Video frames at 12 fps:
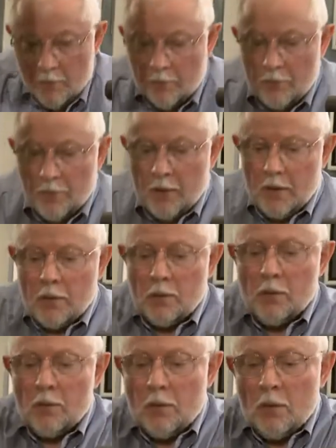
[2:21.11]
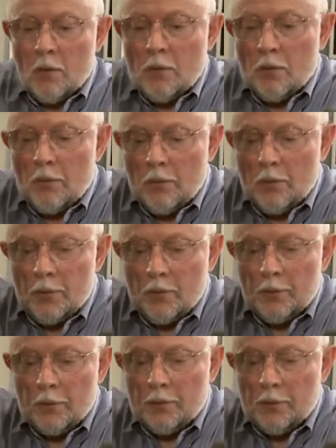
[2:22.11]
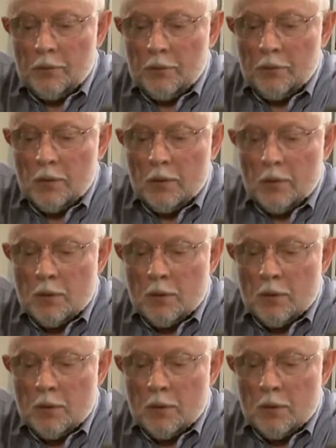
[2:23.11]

From there, we're going to